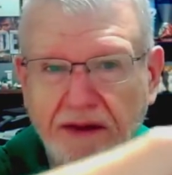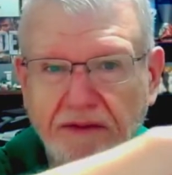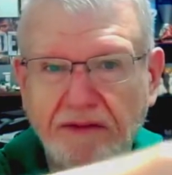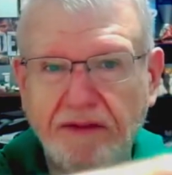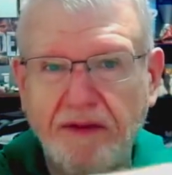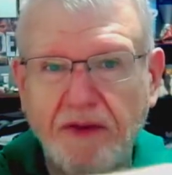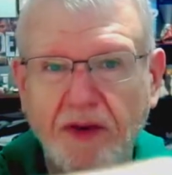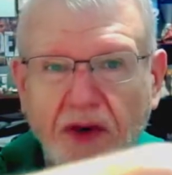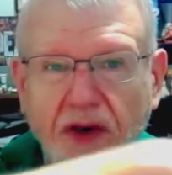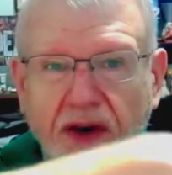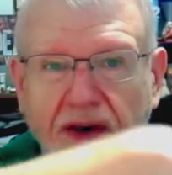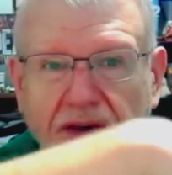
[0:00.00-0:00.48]
And
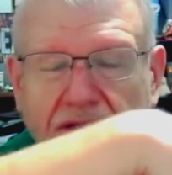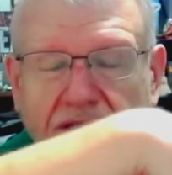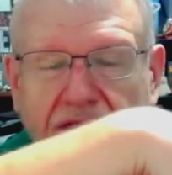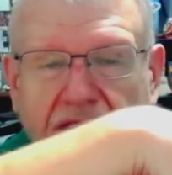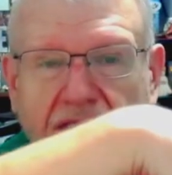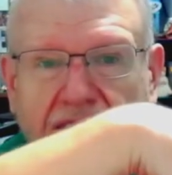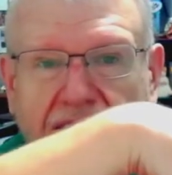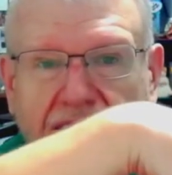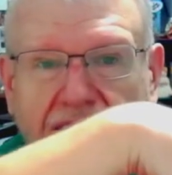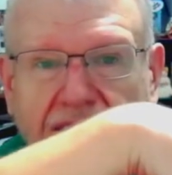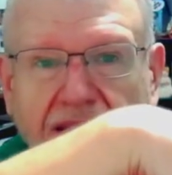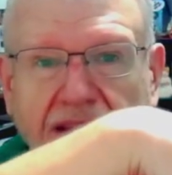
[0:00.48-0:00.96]
for
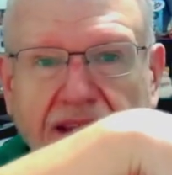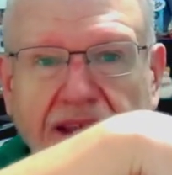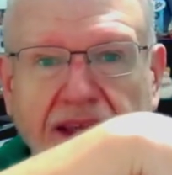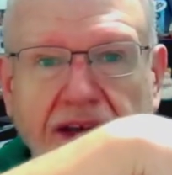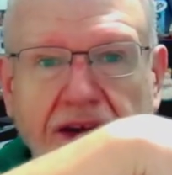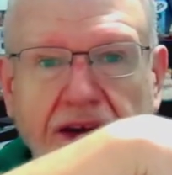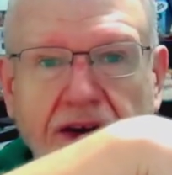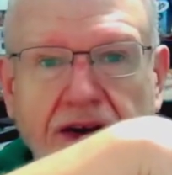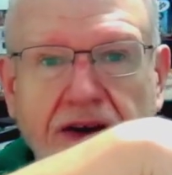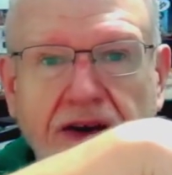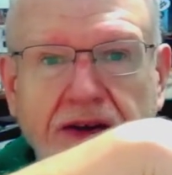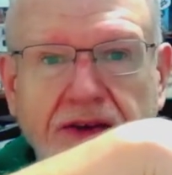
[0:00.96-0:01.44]
like a
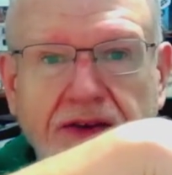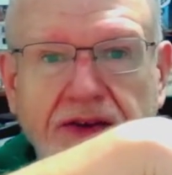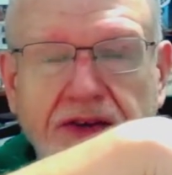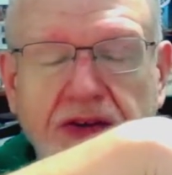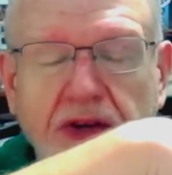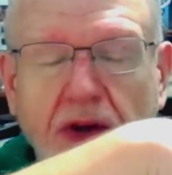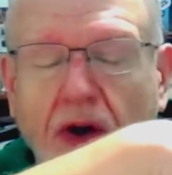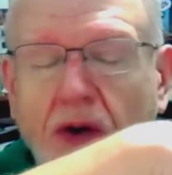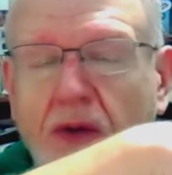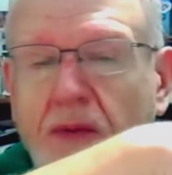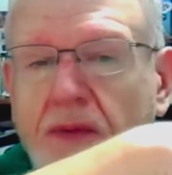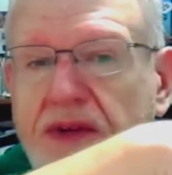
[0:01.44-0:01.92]
year,
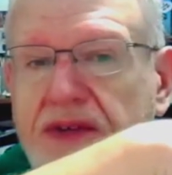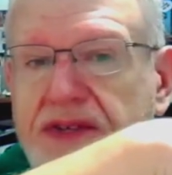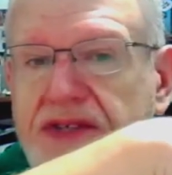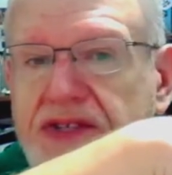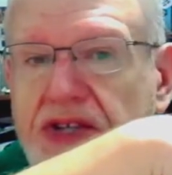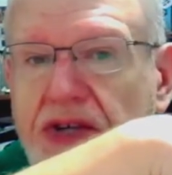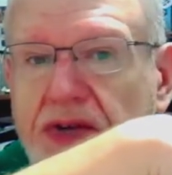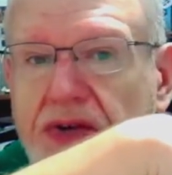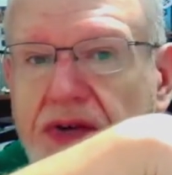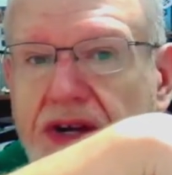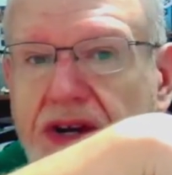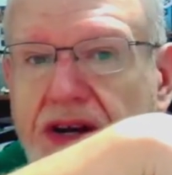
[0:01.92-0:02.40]
almost
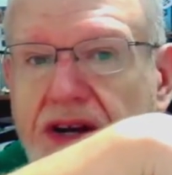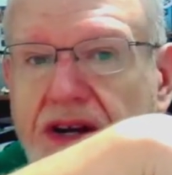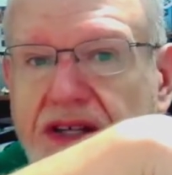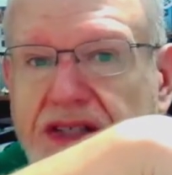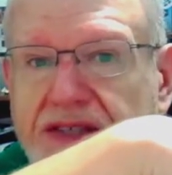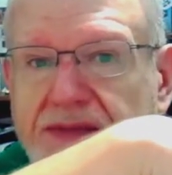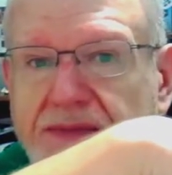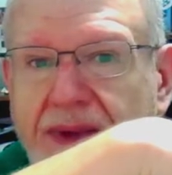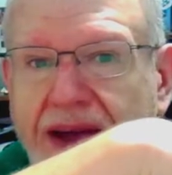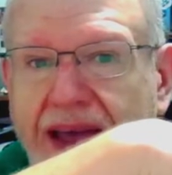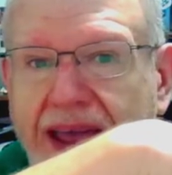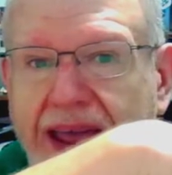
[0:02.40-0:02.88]
two
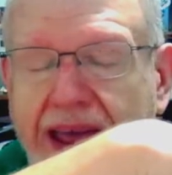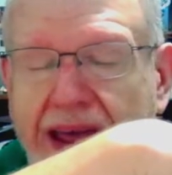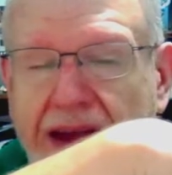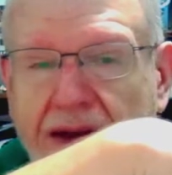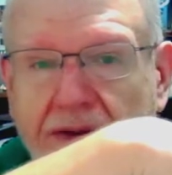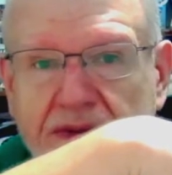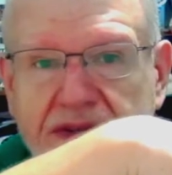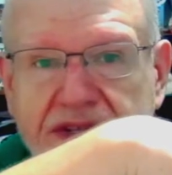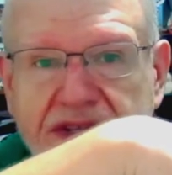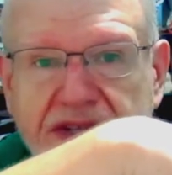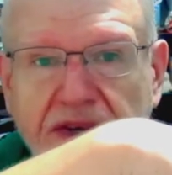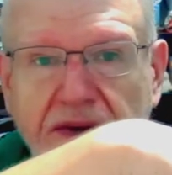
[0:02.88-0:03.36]
years, my
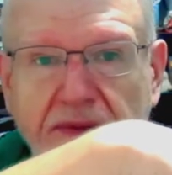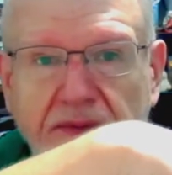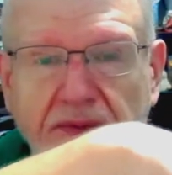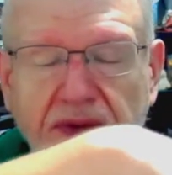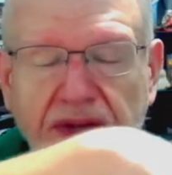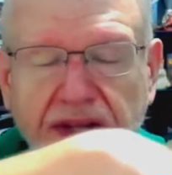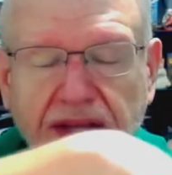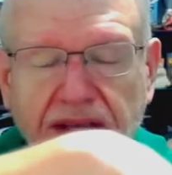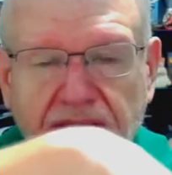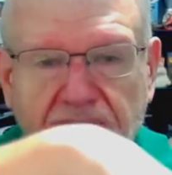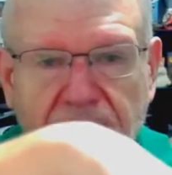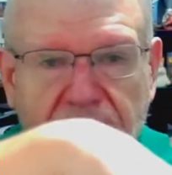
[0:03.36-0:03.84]
hand was
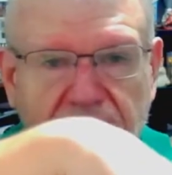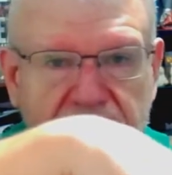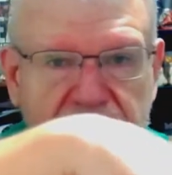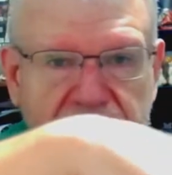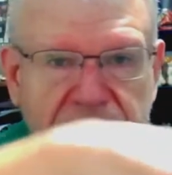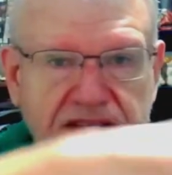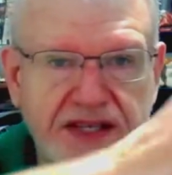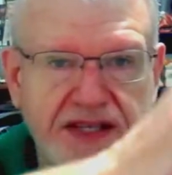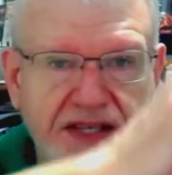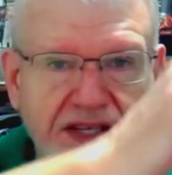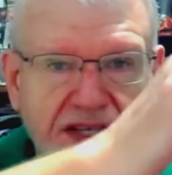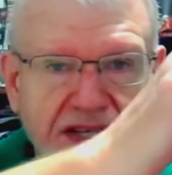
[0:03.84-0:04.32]
completely
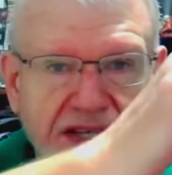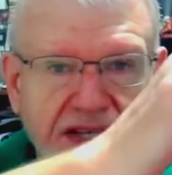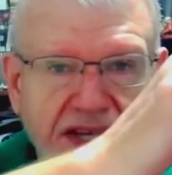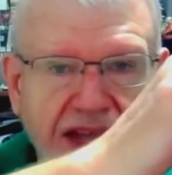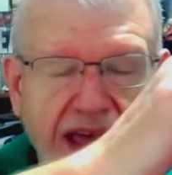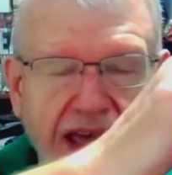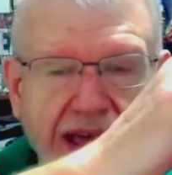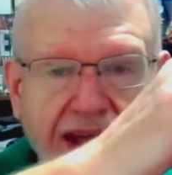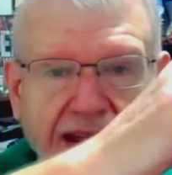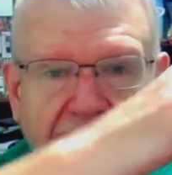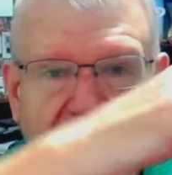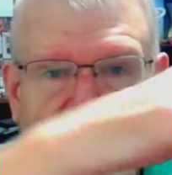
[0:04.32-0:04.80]
just
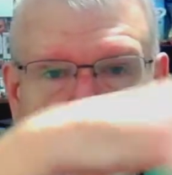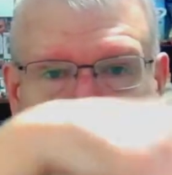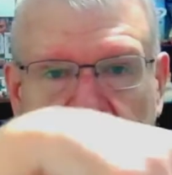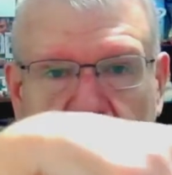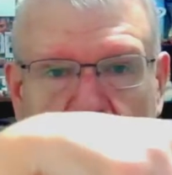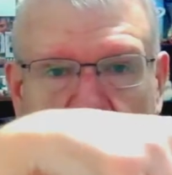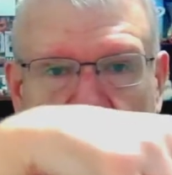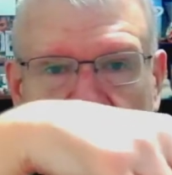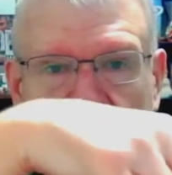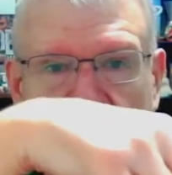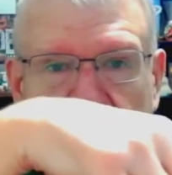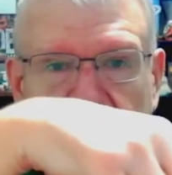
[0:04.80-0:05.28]
dead. I can
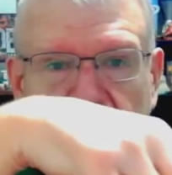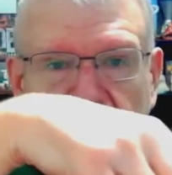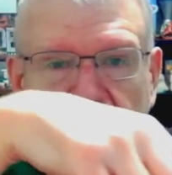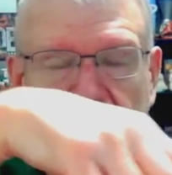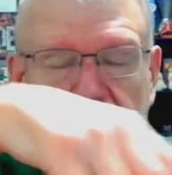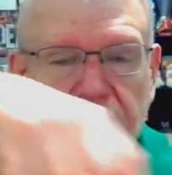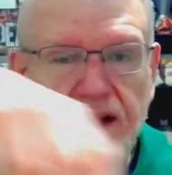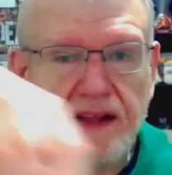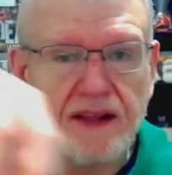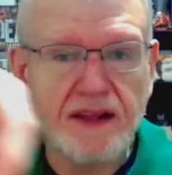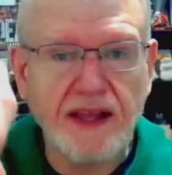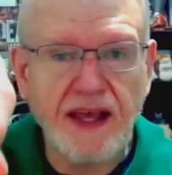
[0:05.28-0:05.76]
only
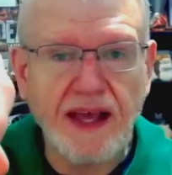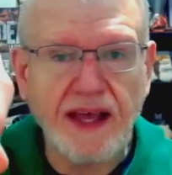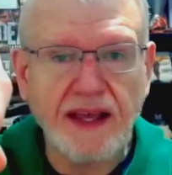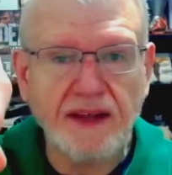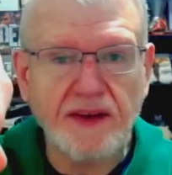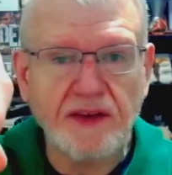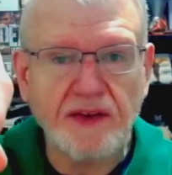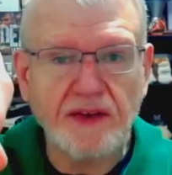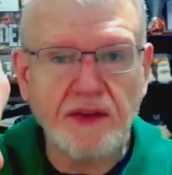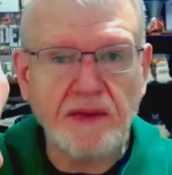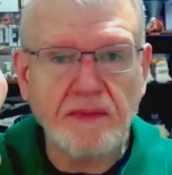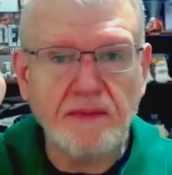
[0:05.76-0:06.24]
feel, I
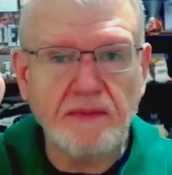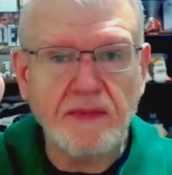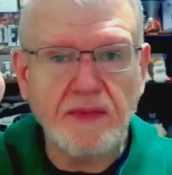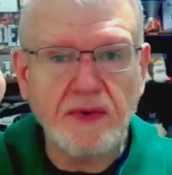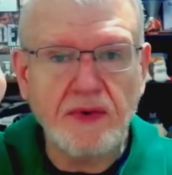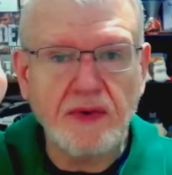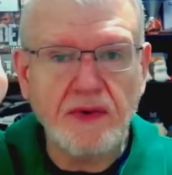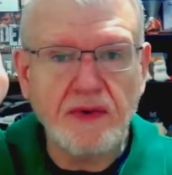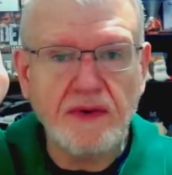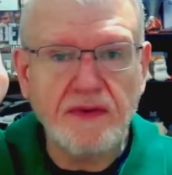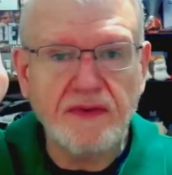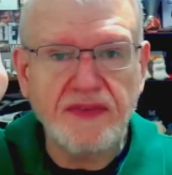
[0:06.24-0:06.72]
can only
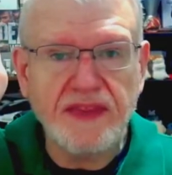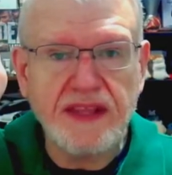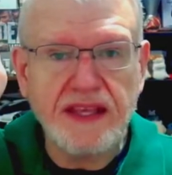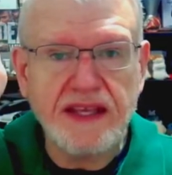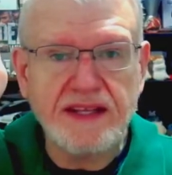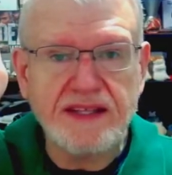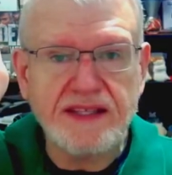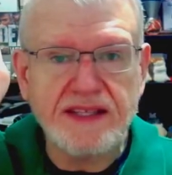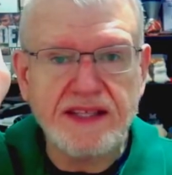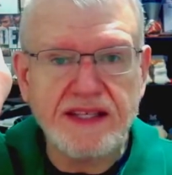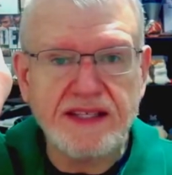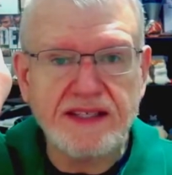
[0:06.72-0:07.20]
move
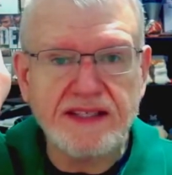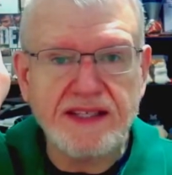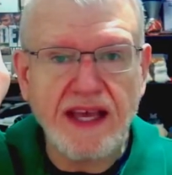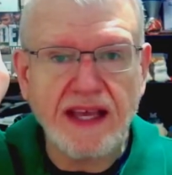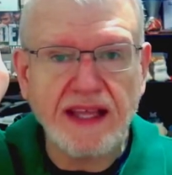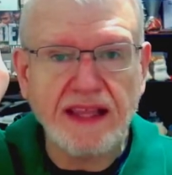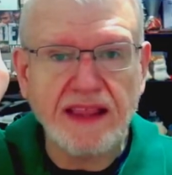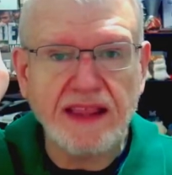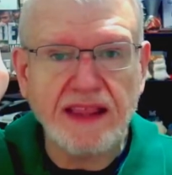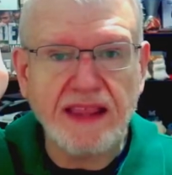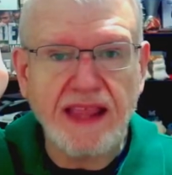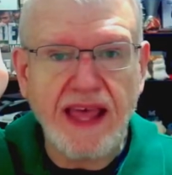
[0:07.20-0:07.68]
these things
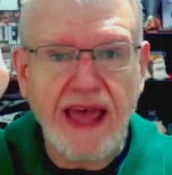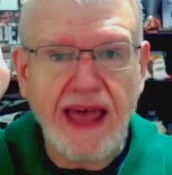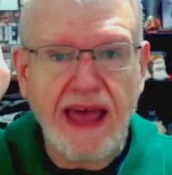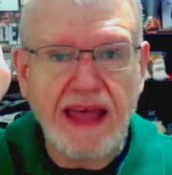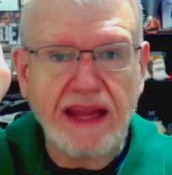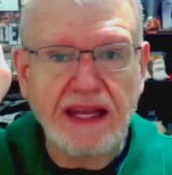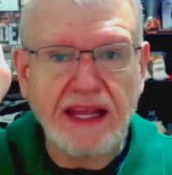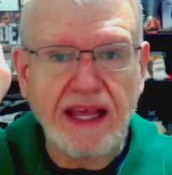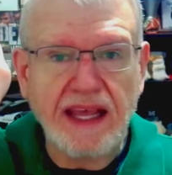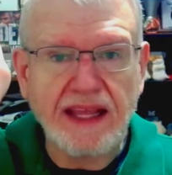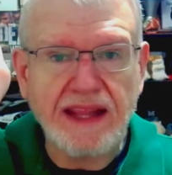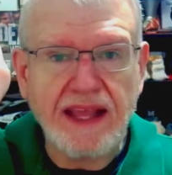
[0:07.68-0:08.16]
like
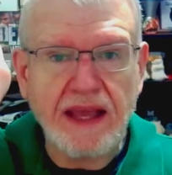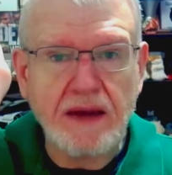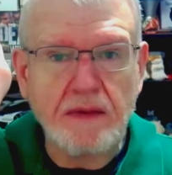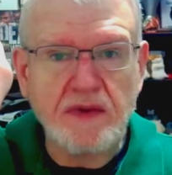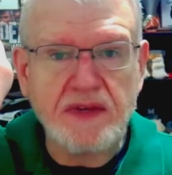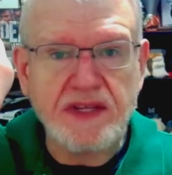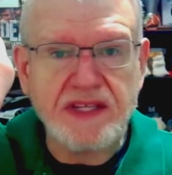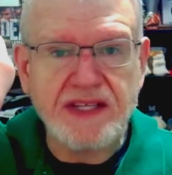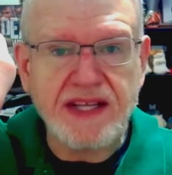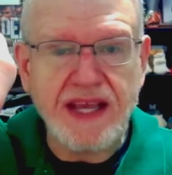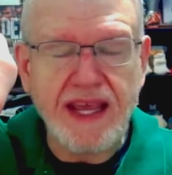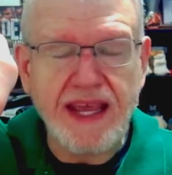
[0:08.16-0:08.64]
that, and that
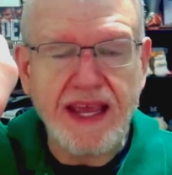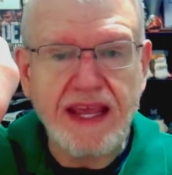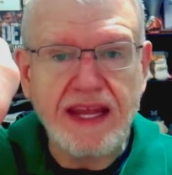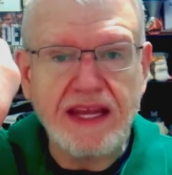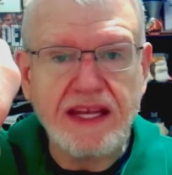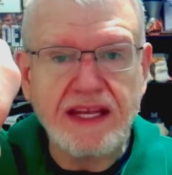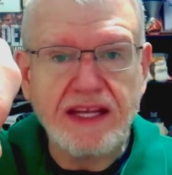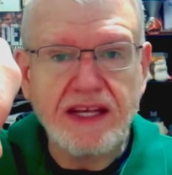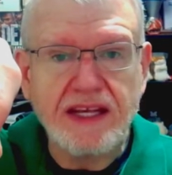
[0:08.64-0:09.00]
was it.